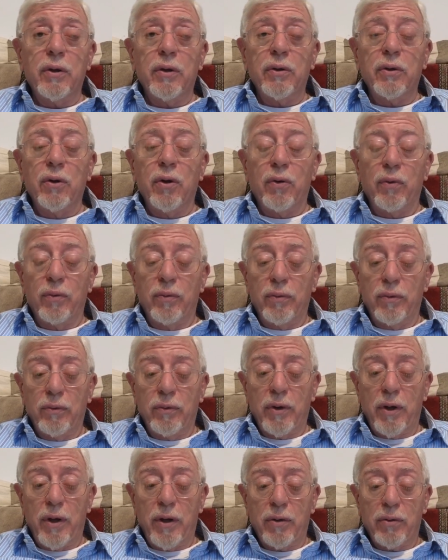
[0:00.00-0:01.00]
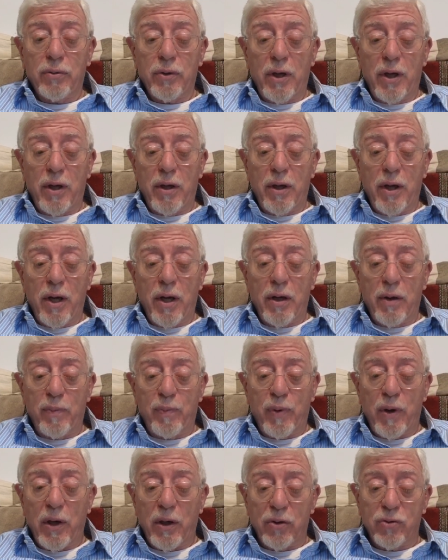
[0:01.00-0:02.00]
no, I
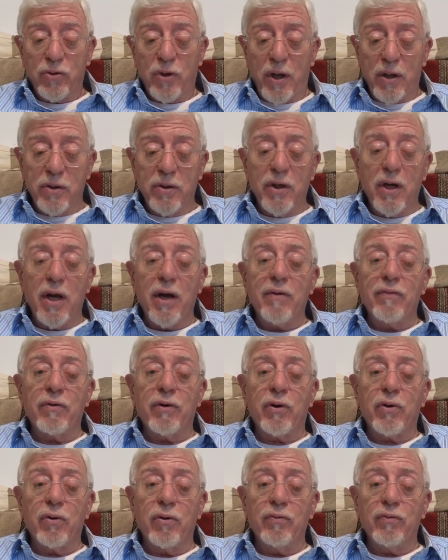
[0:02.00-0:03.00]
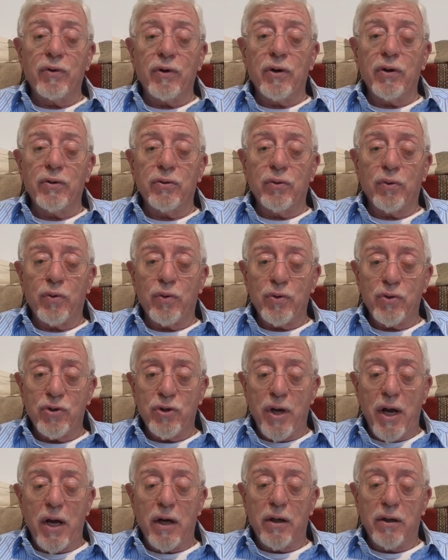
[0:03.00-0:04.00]
apologize, never converted to
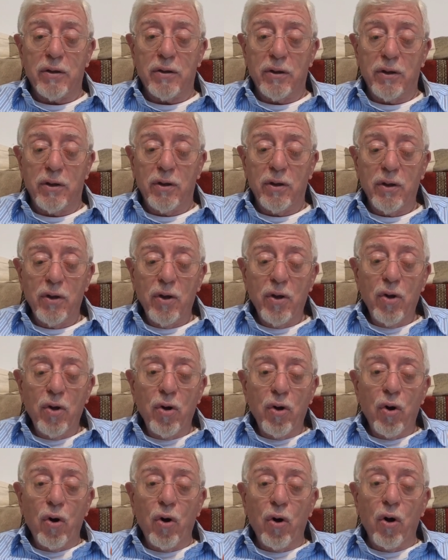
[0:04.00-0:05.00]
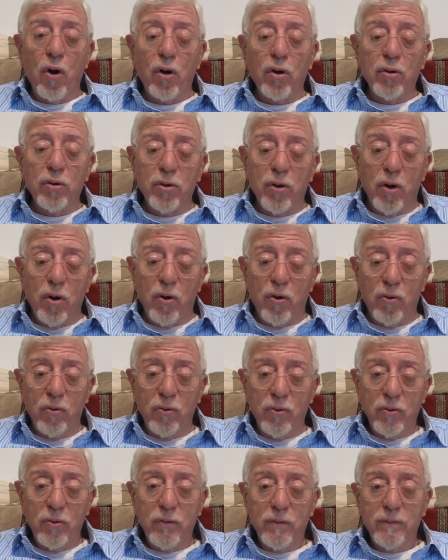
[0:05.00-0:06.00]
Christianity,
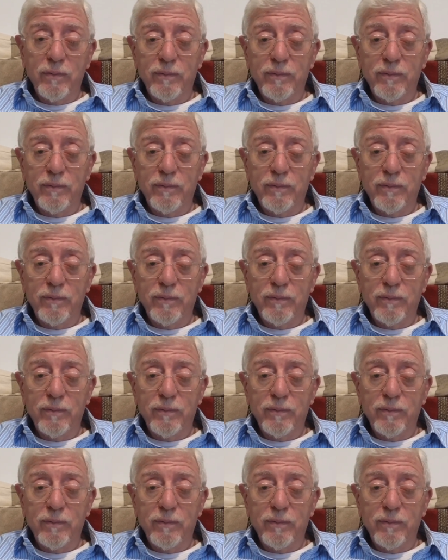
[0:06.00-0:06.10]
although